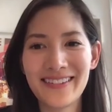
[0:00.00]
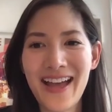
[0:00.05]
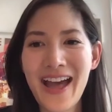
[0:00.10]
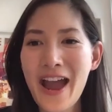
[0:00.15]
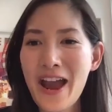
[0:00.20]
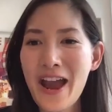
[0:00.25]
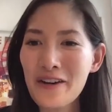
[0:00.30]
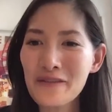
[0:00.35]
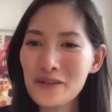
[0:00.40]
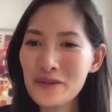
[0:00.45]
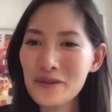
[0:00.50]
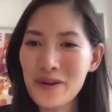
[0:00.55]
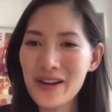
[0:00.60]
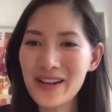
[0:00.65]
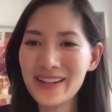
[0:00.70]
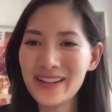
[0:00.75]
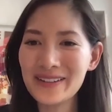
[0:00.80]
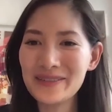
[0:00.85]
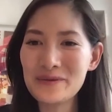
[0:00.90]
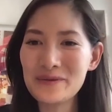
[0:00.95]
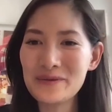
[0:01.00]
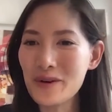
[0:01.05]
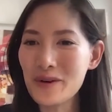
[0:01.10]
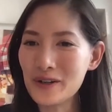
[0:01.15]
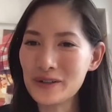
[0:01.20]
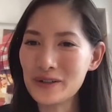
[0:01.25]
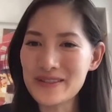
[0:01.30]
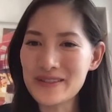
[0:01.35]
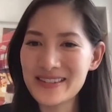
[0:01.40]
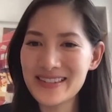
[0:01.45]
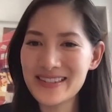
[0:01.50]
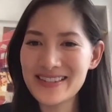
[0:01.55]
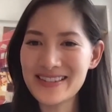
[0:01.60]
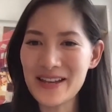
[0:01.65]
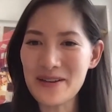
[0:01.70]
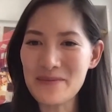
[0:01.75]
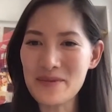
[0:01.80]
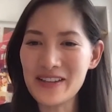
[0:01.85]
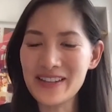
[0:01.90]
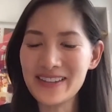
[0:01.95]
Hi, everyone. Welcome to the
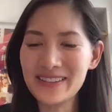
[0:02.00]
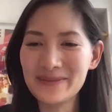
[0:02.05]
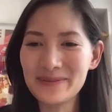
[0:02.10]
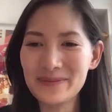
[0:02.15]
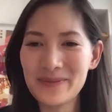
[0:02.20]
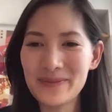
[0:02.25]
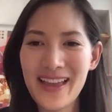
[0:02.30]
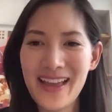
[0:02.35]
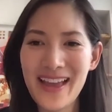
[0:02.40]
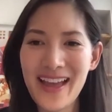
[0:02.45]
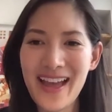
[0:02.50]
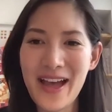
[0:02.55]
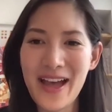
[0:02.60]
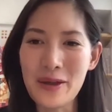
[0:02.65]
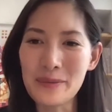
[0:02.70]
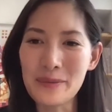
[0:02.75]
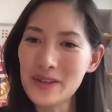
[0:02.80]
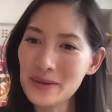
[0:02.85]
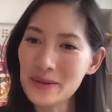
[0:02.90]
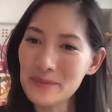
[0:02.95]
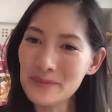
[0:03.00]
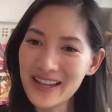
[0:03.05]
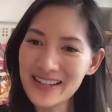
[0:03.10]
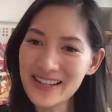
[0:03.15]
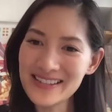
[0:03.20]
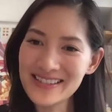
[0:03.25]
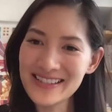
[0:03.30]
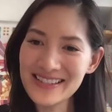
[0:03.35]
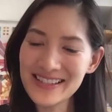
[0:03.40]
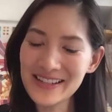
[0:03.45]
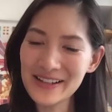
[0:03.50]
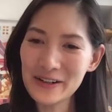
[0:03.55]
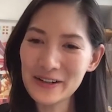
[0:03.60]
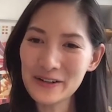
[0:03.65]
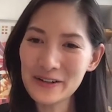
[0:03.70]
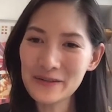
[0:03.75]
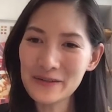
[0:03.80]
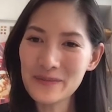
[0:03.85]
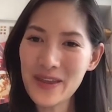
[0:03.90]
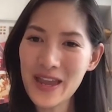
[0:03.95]
summit. I'm Kim Leitzes
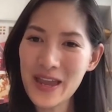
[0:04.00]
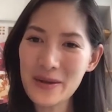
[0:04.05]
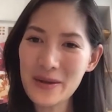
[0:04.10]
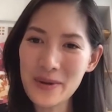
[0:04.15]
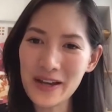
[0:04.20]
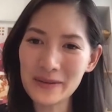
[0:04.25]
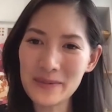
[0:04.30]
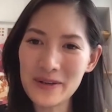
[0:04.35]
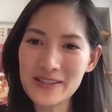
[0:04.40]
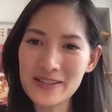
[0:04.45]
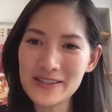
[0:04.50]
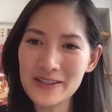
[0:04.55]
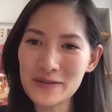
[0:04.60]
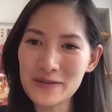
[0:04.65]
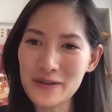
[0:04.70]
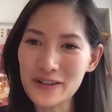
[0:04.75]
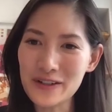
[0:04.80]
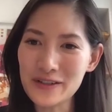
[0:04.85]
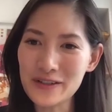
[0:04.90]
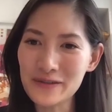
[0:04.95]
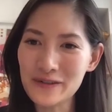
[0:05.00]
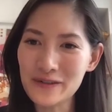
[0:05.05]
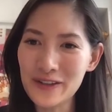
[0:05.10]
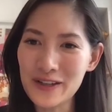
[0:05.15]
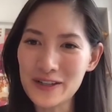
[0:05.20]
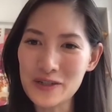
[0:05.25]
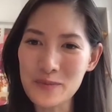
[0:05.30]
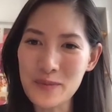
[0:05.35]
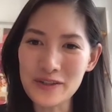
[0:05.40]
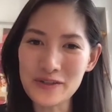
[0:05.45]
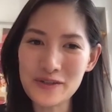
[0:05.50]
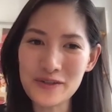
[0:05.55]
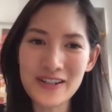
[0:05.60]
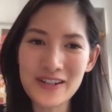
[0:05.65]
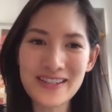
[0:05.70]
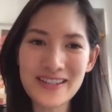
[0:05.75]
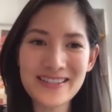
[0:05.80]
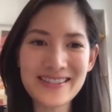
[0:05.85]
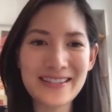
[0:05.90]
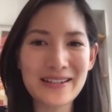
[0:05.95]
here, the APAC Managing Director for
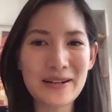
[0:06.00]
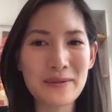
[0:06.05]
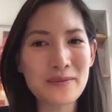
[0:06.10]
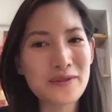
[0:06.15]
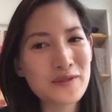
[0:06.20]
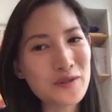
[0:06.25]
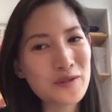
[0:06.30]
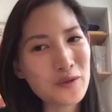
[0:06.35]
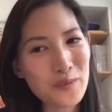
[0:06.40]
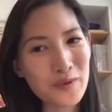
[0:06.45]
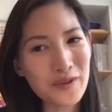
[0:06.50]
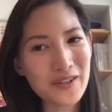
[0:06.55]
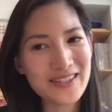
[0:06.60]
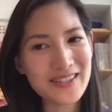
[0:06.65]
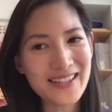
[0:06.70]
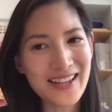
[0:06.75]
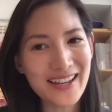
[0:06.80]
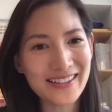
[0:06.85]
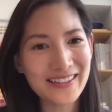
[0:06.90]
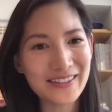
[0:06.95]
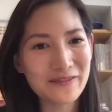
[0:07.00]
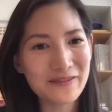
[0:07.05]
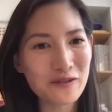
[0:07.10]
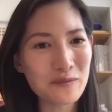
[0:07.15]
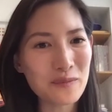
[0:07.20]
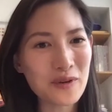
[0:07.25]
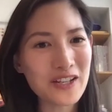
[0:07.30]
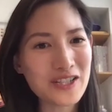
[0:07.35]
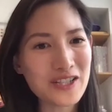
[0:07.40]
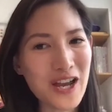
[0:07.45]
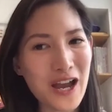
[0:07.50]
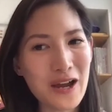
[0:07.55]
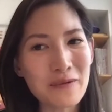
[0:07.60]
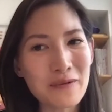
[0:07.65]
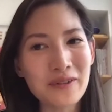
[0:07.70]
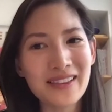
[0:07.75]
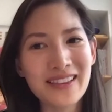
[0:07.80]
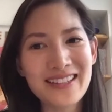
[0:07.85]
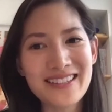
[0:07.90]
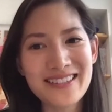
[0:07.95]
Launchmetrics, and I'm super excited for my chat
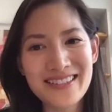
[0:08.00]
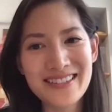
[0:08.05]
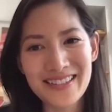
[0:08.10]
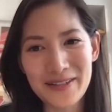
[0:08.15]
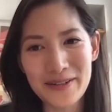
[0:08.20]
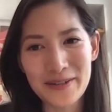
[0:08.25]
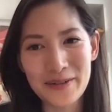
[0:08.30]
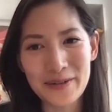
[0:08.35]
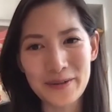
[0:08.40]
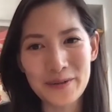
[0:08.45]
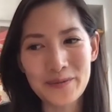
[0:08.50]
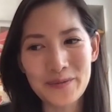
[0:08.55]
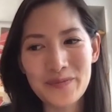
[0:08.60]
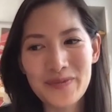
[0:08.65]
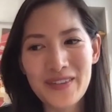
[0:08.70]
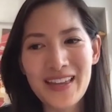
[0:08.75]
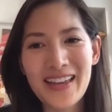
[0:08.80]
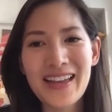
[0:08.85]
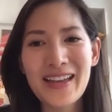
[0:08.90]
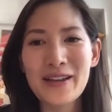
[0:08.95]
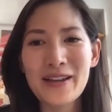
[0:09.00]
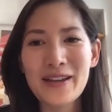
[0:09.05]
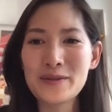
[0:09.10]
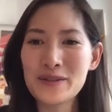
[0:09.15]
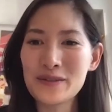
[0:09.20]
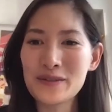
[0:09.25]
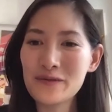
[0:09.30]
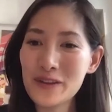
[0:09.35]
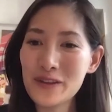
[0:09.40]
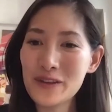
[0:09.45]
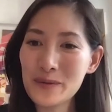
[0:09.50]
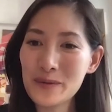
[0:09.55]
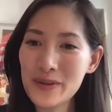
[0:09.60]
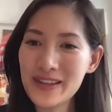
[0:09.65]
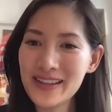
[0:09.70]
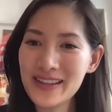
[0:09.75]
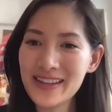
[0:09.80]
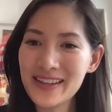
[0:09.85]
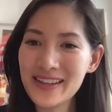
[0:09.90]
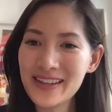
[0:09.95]
with Lisa Yu, who's a
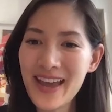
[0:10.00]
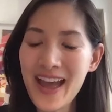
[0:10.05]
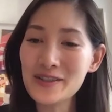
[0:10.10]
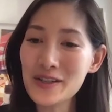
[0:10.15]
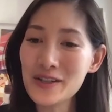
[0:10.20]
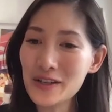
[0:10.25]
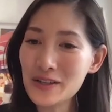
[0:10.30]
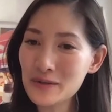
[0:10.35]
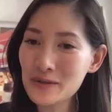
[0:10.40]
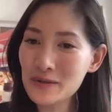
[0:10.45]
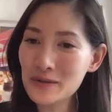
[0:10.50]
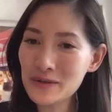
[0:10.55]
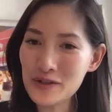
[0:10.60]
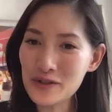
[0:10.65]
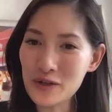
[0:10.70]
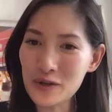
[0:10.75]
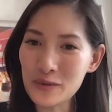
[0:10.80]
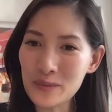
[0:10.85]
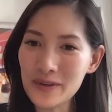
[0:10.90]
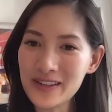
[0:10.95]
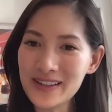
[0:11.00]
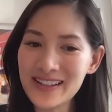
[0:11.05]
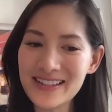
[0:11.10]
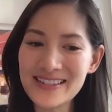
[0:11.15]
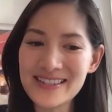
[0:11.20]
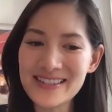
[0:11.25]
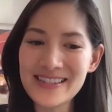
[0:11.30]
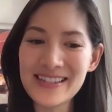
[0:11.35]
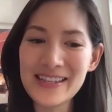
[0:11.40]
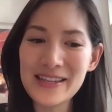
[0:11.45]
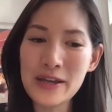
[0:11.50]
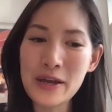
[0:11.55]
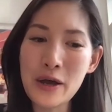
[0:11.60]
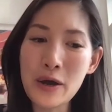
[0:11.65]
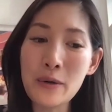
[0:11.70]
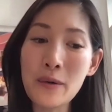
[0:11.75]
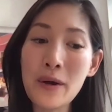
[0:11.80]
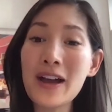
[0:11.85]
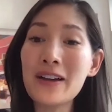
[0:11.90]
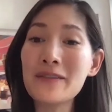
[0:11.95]
VP at Genuine German and
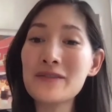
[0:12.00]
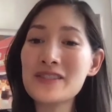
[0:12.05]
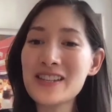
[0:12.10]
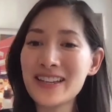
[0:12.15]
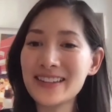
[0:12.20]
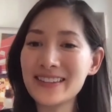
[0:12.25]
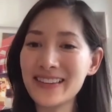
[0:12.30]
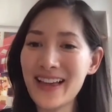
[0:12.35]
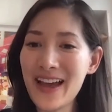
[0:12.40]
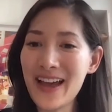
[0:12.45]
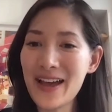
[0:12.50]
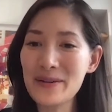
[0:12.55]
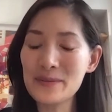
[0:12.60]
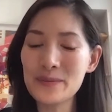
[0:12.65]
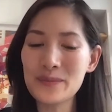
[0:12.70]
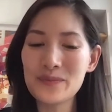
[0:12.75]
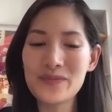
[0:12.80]
CEO of GenLab.